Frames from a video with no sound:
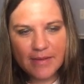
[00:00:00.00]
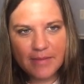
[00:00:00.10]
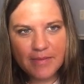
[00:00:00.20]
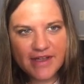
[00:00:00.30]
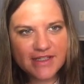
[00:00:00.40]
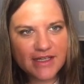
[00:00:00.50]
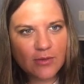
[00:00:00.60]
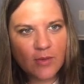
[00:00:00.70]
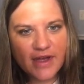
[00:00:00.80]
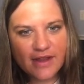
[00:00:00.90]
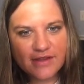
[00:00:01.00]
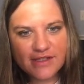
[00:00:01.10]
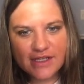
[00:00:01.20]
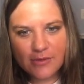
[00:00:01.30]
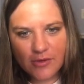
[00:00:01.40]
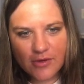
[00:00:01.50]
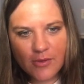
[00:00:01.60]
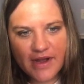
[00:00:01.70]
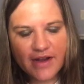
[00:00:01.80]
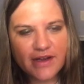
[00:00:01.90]
messing with SQL
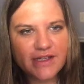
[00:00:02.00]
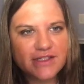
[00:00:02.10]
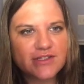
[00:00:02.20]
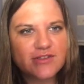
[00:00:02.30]
queries